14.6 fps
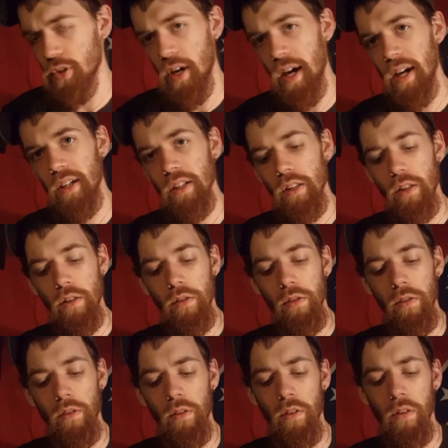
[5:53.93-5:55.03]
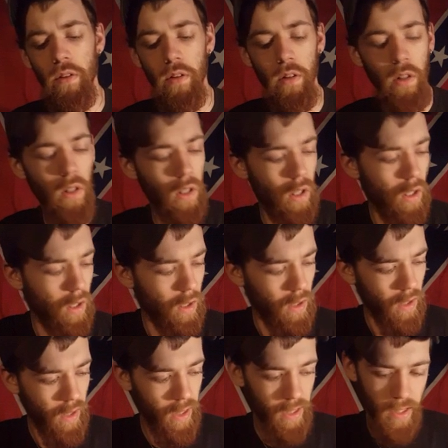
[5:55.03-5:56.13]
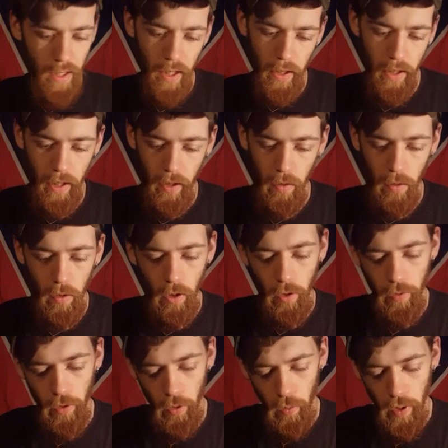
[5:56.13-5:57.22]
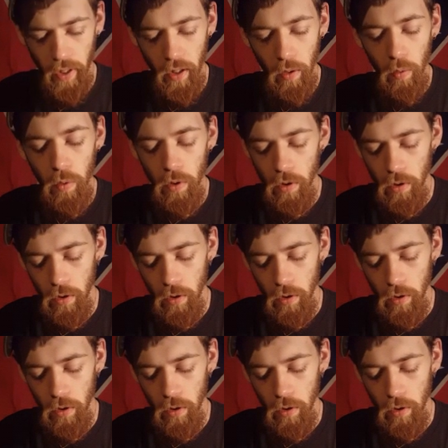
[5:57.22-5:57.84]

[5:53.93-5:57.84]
tracks that's set down over the rail.